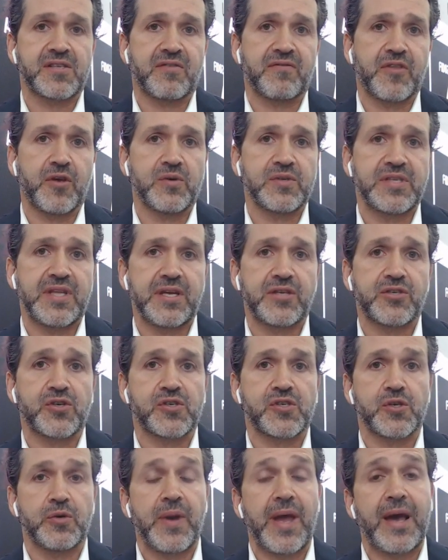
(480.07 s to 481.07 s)
of those nature.
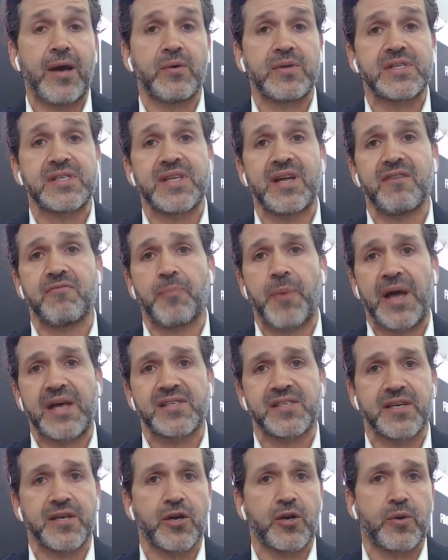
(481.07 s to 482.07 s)
So now, instead of
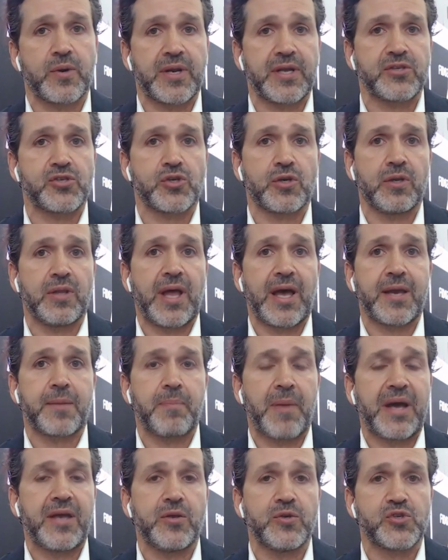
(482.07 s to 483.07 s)
passing a credential like
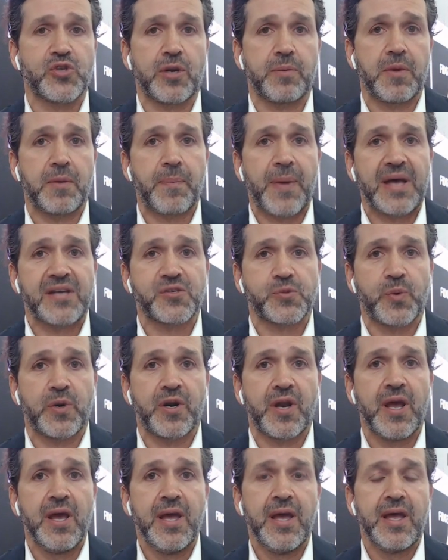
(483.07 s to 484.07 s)
my username and
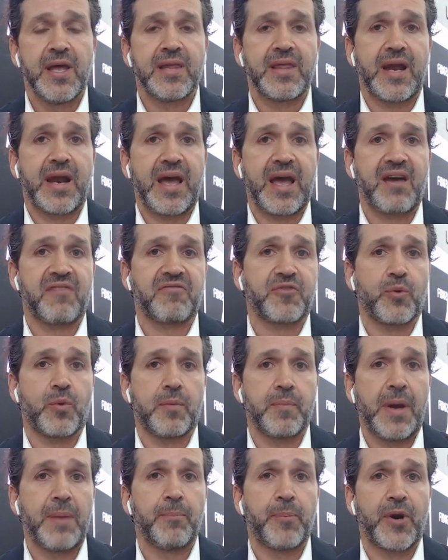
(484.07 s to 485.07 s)
password that I have to
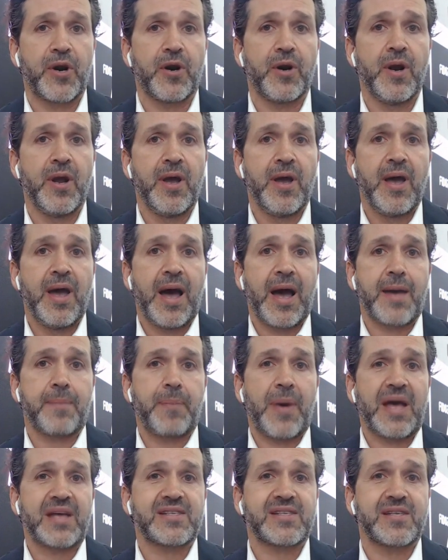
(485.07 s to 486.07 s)
remember, I
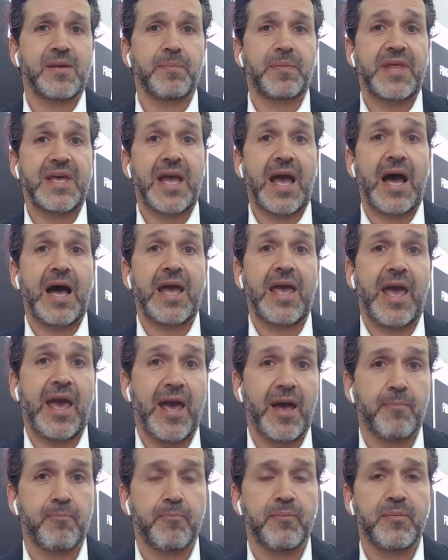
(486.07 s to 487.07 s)
pass something I
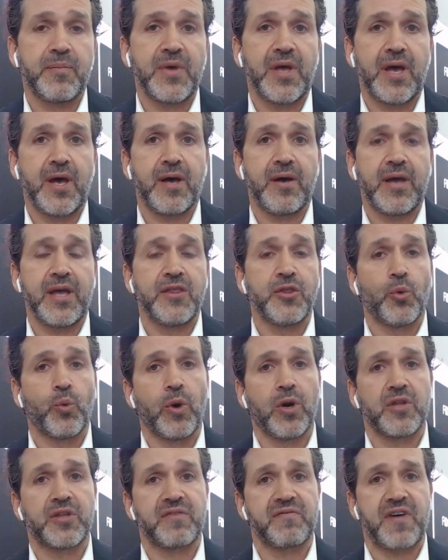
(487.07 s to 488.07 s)
am. In the
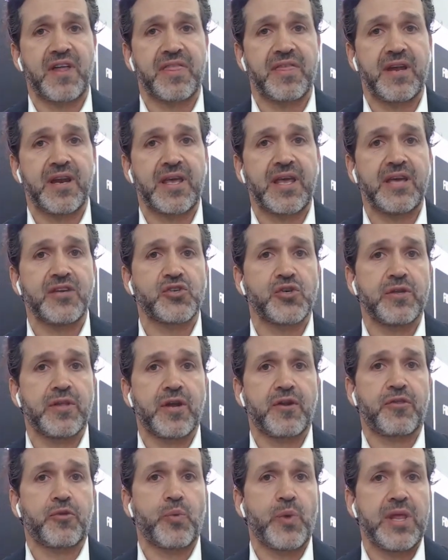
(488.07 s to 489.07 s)
world of authentication,
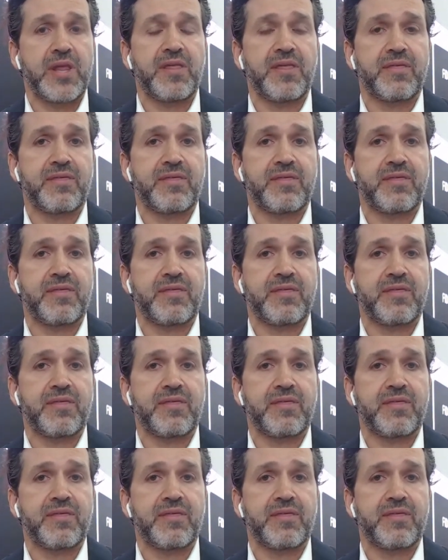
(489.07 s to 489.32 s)
there are